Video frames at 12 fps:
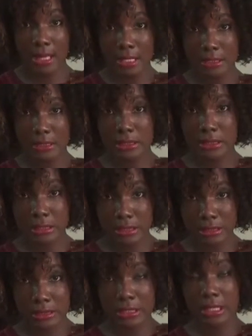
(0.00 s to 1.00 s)
8
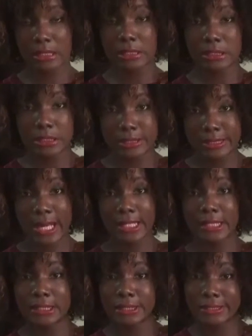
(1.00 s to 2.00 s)
inches, 10 inches, 9
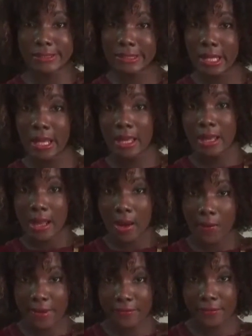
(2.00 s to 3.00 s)
inches,
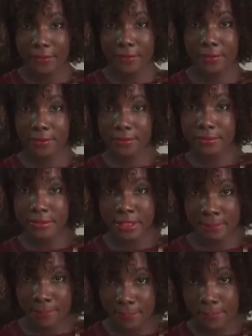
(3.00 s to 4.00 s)
however
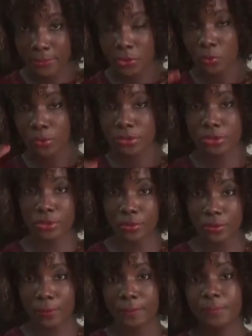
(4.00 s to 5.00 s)
deep you want
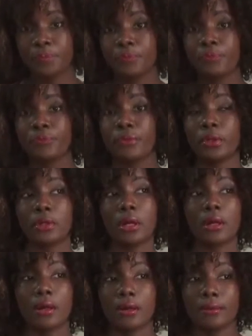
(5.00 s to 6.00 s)
your
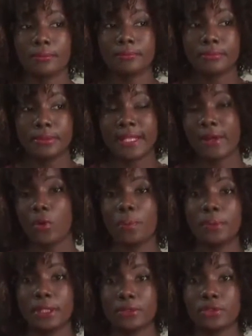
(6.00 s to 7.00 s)
neck
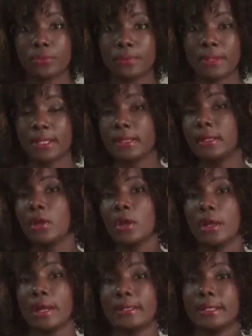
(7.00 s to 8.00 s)
opening to be.
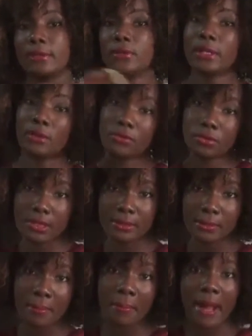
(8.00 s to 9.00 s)
And then you can also take
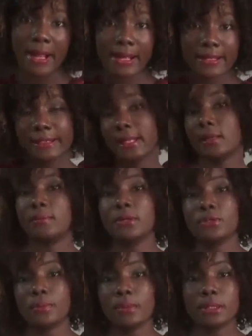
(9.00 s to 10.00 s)
the back neck
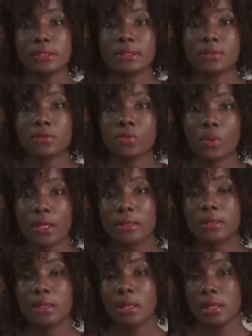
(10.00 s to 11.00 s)
measurements as well,
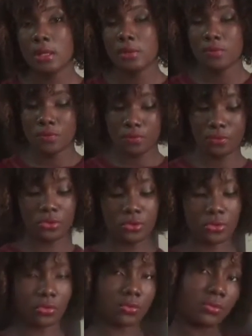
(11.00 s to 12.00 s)
you
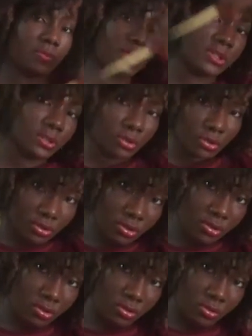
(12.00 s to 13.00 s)
know, which you
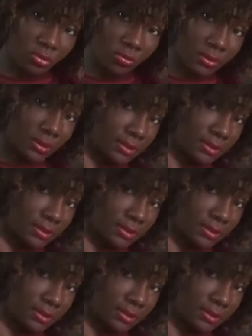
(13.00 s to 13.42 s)
just do it the